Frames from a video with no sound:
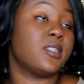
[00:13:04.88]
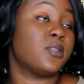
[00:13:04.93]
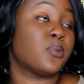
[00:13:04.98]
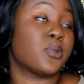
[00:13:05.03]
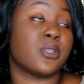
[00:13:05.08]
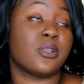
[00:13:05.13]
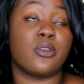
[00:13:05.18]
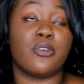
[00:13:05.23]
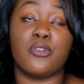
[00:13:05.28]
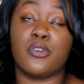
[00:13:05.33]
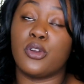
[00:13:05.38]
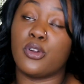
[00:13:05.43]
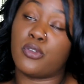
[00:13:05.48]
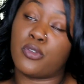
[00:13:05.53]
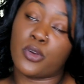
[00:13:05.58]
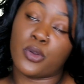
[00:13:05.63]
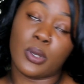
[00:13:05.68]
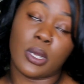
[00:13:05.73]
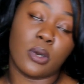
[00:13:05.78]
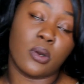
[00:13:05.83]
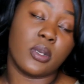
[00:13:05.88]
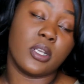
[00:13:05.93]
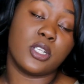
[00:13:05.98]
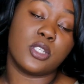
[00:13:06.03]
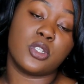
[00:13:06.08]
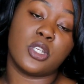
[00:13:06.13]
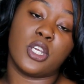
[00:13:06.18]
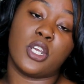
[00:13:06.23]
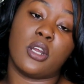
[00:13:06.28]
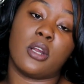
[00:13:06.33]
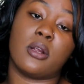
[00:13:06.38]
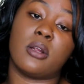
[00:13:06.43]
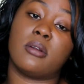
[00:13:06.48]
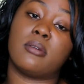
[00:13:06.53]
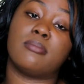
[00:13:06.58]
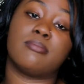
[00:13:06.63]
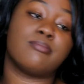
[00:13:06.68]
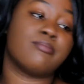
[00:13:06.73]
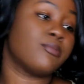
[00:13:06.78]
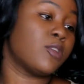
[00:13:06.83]
this wasn't the video for you. I don't need to hear
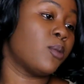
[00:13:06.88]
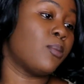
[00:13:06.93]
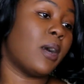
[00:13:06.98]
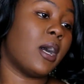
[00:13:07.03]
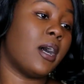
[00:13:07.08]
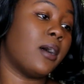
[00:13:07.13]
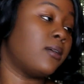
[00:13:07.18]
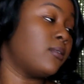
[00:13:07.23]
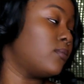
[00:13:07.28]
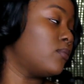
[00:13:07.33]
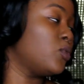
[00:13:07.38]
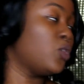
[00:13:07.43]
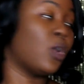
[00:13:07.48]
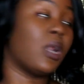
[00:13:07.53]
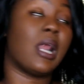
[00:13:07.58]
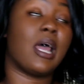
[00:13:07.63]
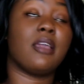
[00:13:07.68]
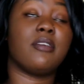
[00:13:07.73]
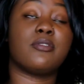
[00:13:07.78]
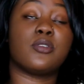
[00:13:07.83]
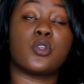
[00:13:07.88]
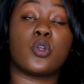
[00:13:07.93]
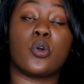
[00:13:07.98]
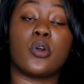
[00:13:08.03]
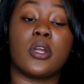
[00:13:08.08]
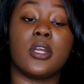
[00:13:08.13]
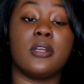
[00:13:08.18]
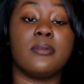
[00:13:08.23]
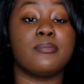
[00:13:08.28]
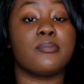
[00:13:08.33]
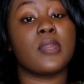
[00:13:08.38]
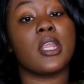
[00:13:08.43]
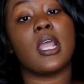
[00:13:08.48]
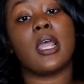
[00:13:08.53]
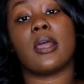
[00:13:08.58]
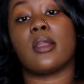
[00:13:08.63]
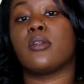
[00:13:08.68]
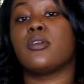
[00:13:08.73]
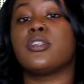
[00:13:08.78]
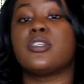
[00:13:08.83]
about your life story.
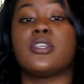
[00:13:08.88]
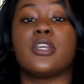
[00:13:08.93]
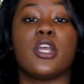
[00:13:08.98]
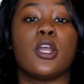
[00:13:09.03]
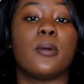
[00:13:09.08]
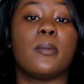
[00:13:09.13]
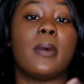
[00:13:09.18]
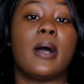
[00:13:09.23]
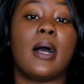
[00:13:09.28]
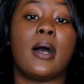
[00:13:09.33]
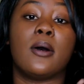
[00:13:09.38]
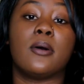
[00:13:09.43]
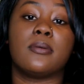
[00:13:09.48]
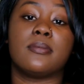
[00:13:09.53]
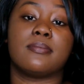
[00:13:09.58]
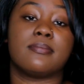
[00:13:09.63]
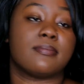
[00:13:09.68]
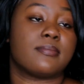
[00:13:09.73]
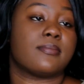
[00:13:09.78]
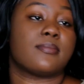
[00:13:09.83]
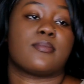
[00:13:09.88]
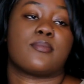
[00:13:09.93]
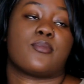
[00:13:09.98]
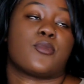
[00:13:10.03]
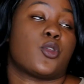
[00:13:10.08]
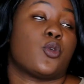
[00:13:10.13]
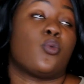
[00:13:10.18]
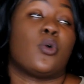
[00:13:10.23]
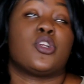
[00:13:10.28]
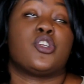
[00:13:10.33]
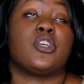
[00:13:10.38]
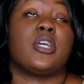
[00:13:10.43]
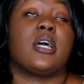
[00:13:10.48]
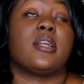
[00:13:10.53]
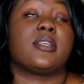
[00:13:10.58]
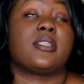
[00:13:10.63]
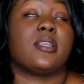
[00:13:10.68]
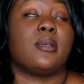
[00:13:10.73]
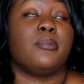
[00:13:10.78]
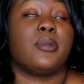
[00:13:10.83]
I don't need to hear about what you
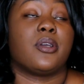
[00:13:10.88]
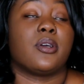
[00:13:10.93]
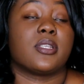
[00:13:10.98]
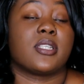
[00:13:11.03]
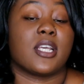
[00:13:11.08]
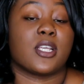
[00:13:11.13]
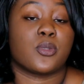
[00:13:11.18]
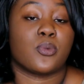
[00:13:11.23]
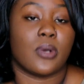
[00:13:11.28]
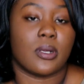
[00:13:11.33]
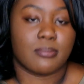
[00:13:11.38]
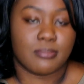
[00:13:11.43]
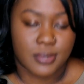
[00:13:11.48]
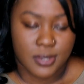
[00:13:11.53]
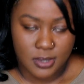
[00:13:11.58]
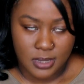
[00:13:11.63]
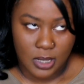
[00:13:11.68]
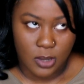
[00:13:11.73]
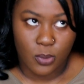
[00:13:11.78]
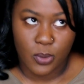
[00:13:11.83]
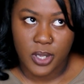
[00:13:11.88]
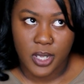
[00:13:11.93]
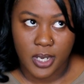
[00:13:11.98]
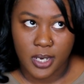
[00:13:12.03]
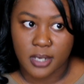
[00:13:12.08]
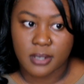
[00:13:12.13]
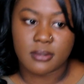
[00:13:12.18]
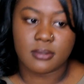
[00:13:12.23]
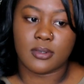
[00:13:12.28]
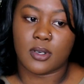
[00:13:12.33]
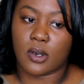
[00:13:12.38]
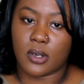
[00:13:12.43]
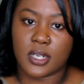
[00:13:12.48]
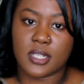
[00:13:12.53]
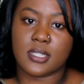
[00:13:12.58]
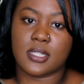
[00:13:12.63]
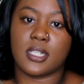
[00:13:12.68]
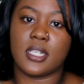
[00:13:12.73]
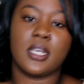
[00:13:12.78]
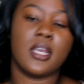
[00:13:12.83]
gotta say, because guess what, I don't care,
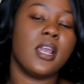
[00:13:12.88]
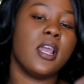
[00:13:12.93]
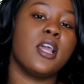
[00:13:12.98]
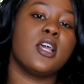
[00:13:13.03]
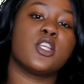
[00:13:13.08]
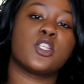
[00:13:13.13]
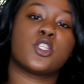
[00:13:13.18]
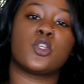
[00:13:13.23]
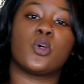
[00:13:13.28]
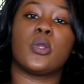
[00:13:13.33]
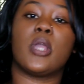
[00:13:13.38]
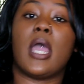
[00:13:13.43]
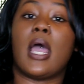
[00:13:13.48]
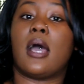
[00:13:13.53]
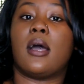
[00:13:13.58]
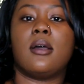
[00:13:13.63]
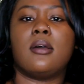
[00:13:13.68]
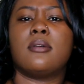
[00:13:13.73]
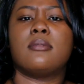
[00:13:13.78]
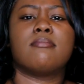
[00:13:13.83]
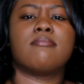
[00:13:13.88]
honestly. So yeah,